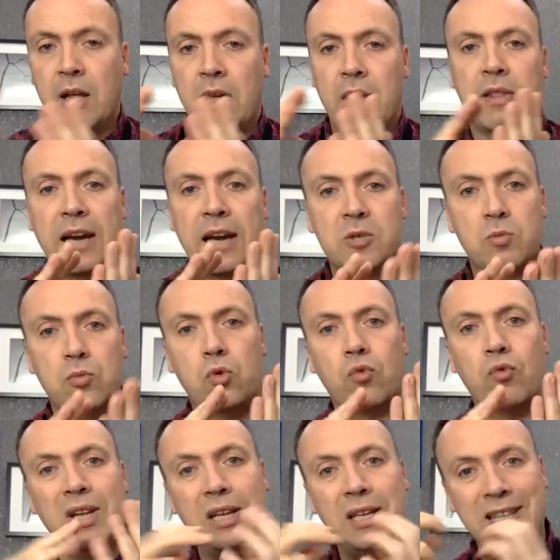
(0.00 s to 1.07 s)
That is more
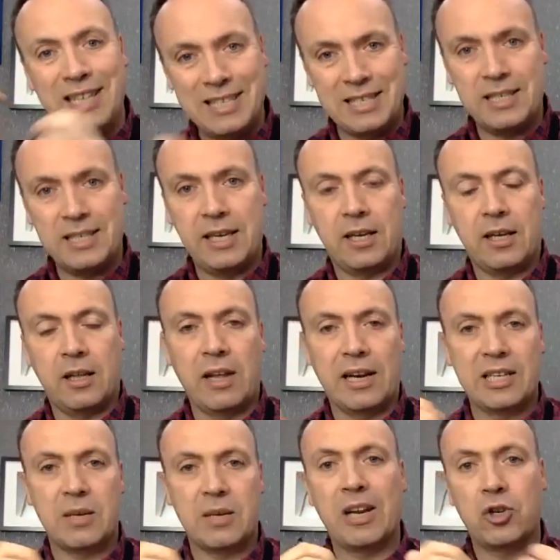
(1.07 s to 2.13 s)
realistic, and that is
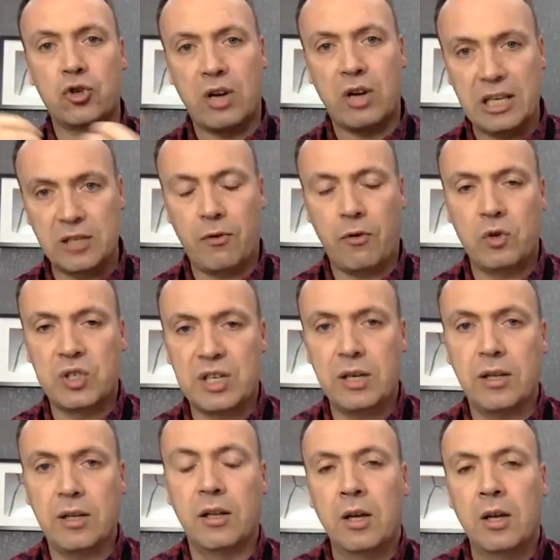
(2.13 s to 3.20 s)
a better transfer of
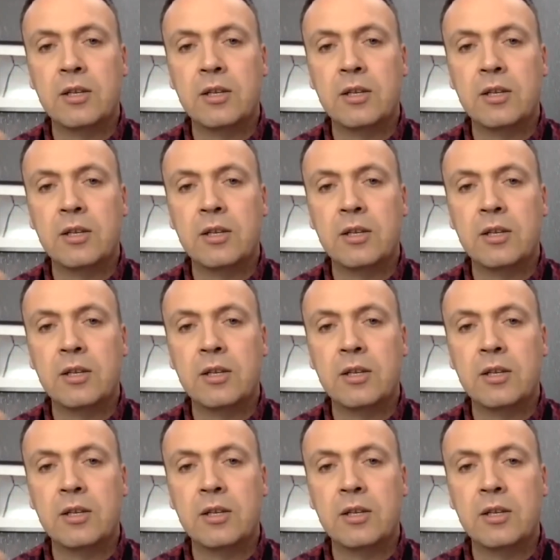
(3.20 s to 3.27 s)
skill